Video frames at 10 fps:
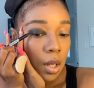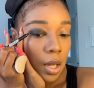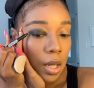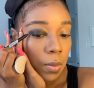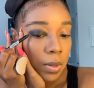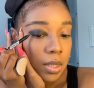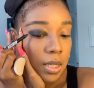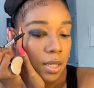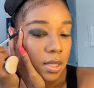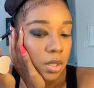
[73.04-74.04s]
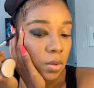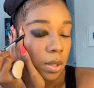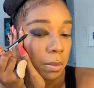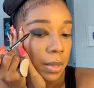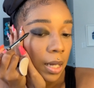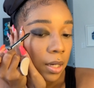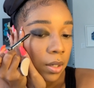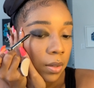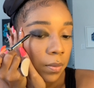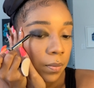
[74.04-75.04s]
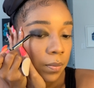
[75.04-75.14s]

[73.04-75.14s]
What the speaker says: I wanna take this cream liner